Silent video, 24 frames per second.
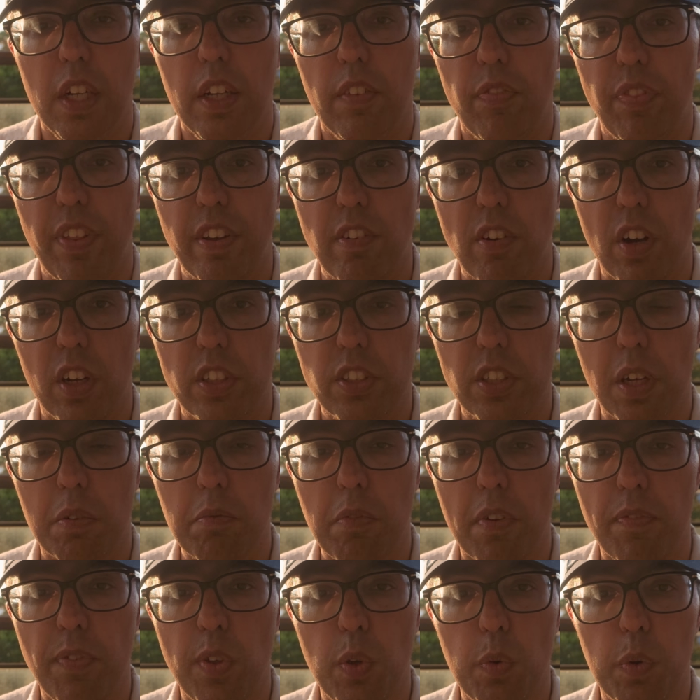There are some
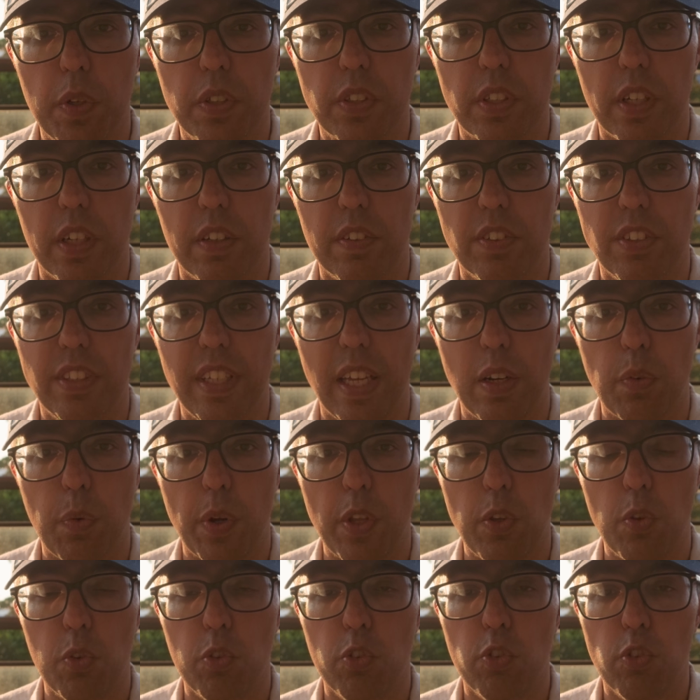reviewers that have said when
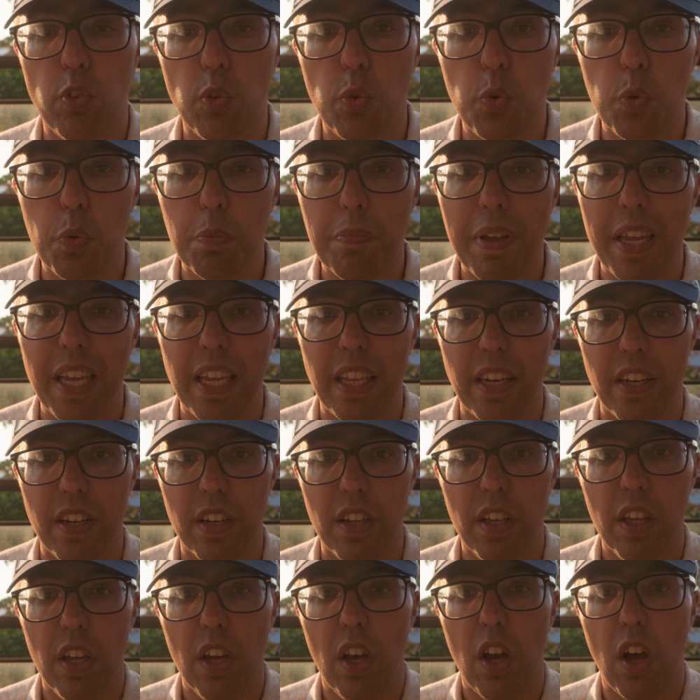you zoom in
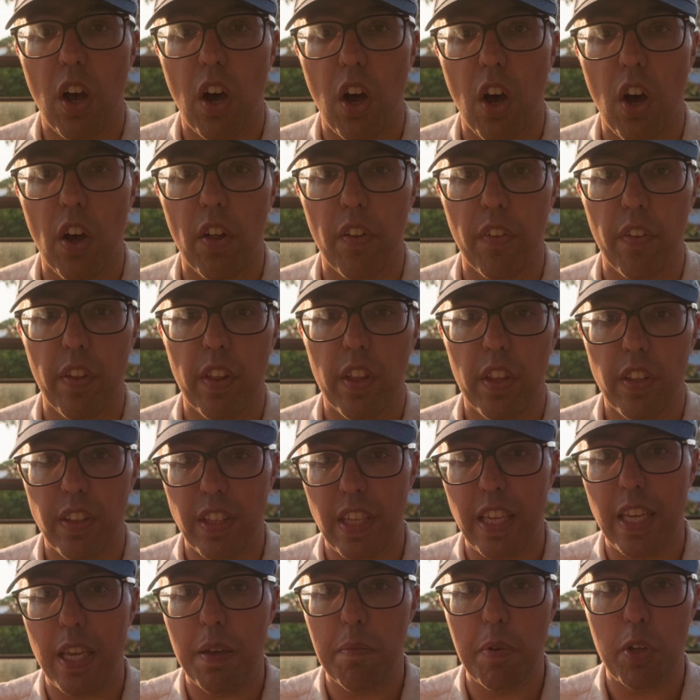on the
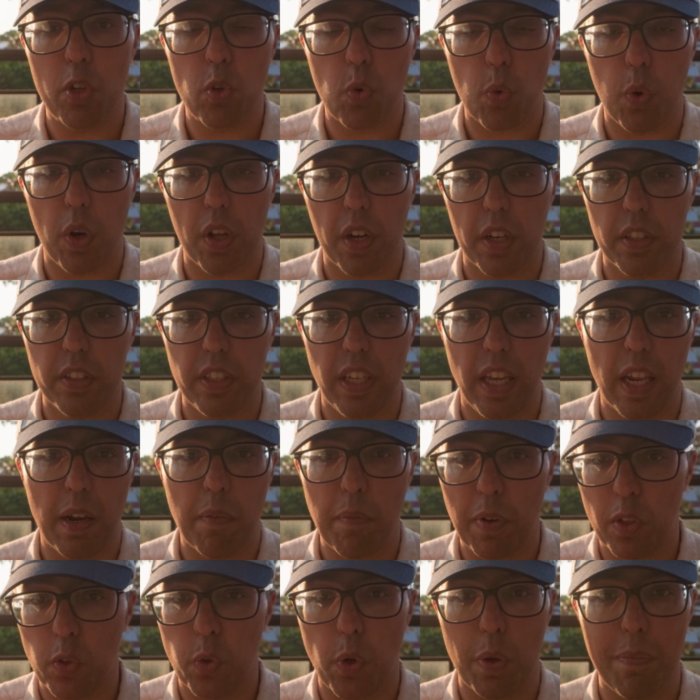image quality, and I'm
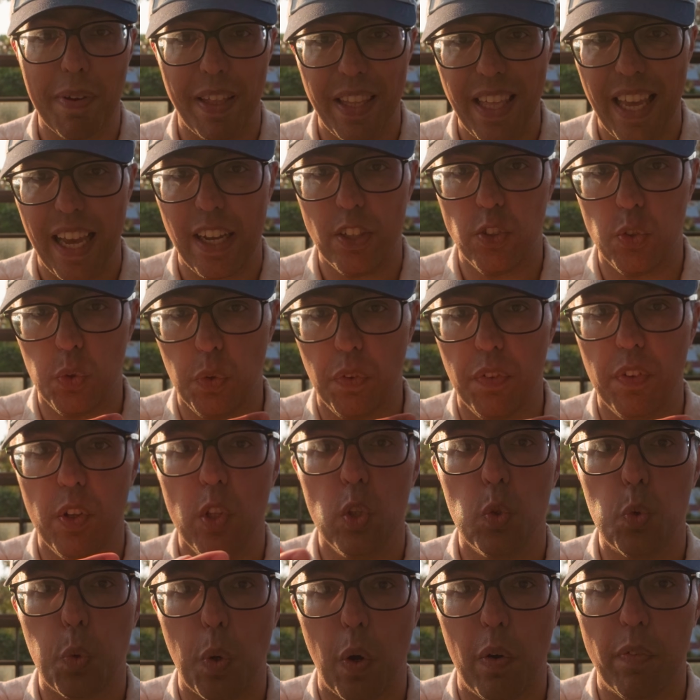not talking about the actual
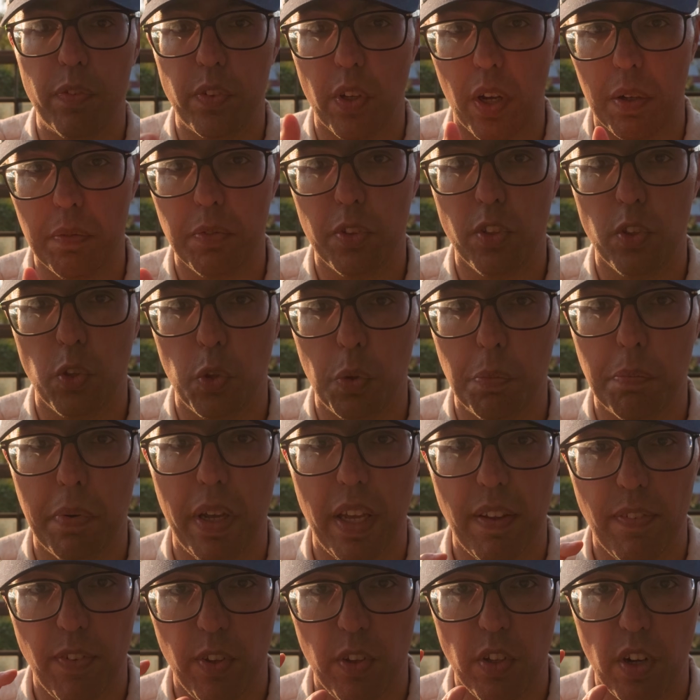12 times zoom, but
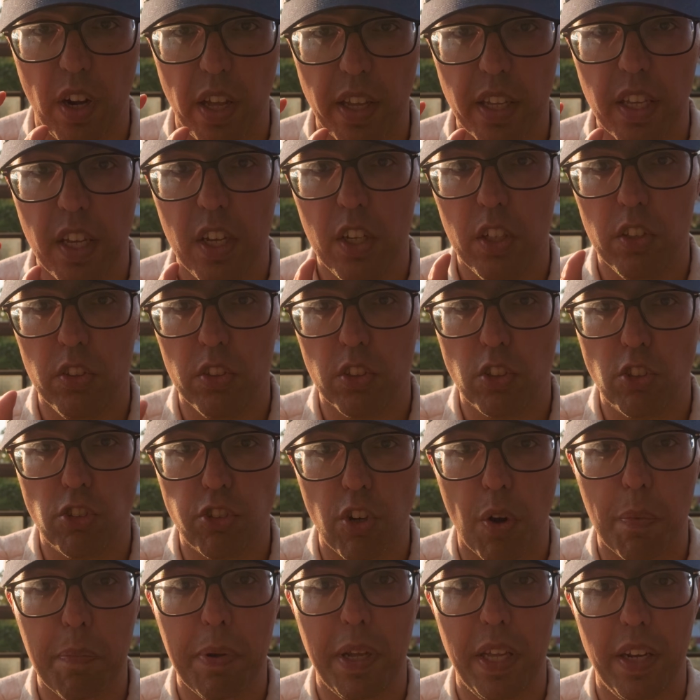if you like
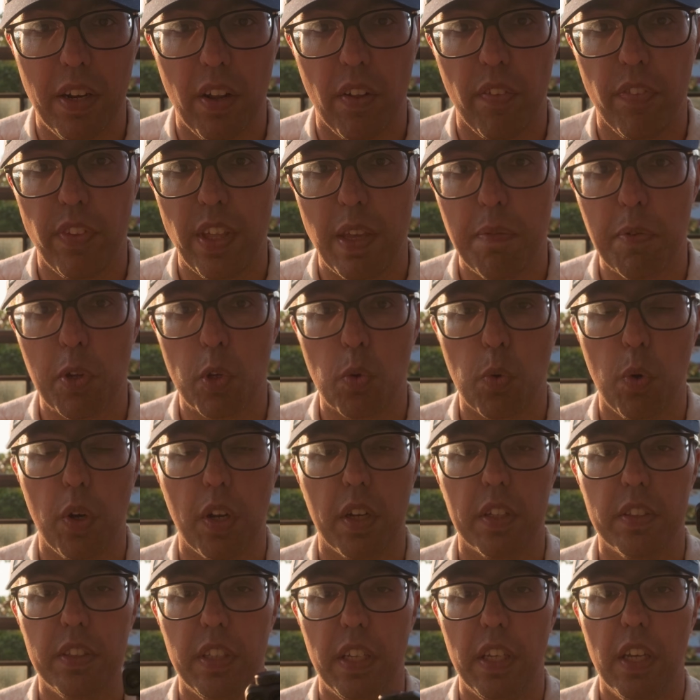crop in on the image
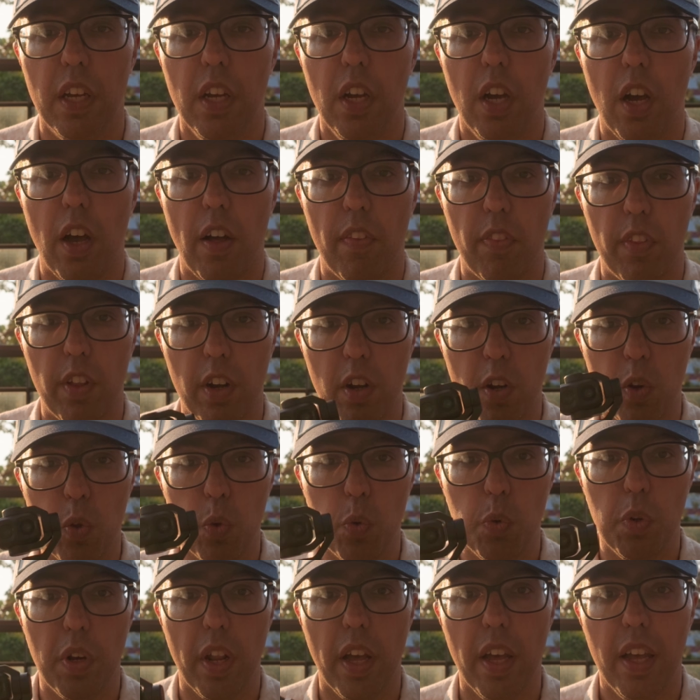quality on the
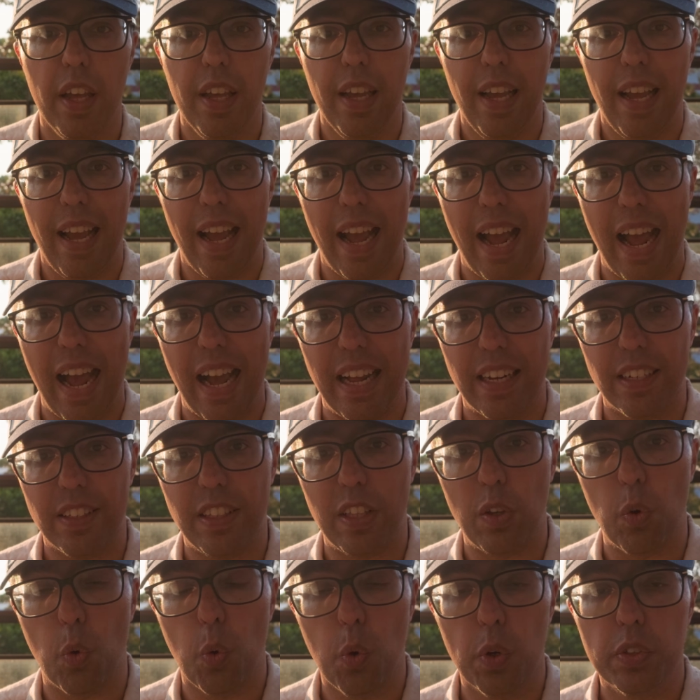Luna at
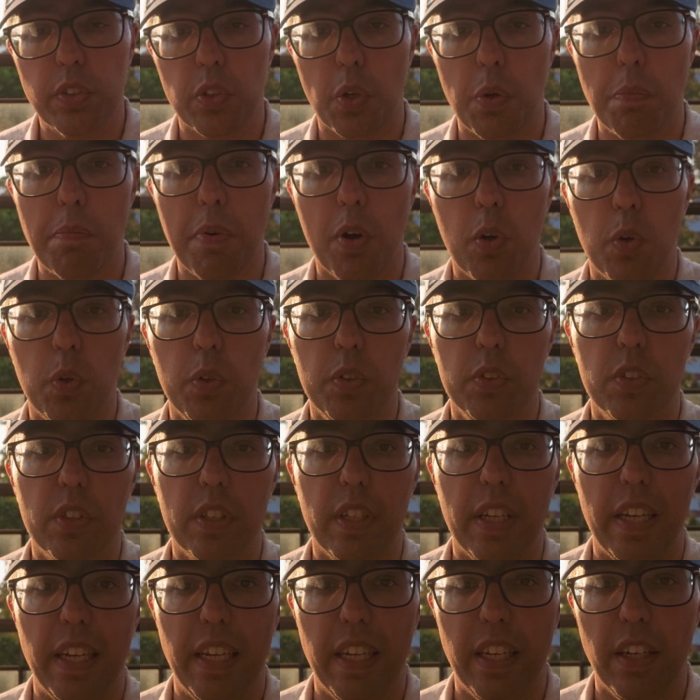the auto modes
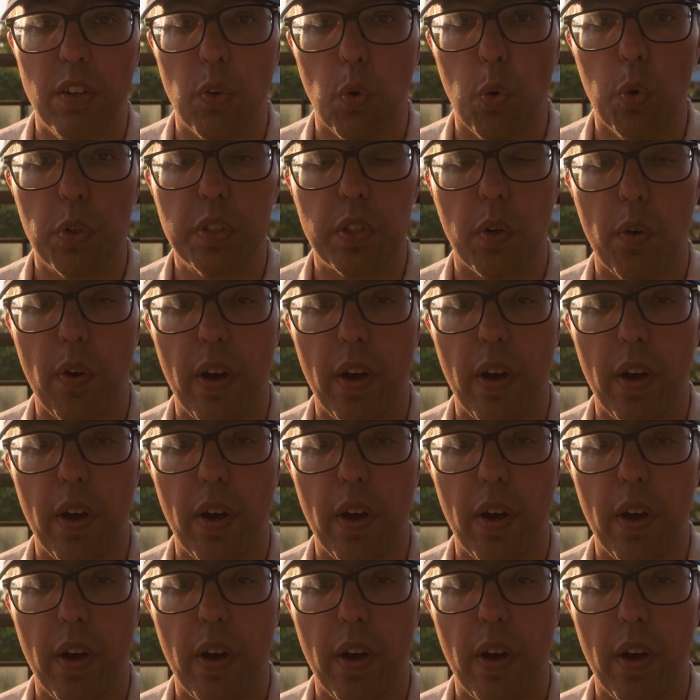in auto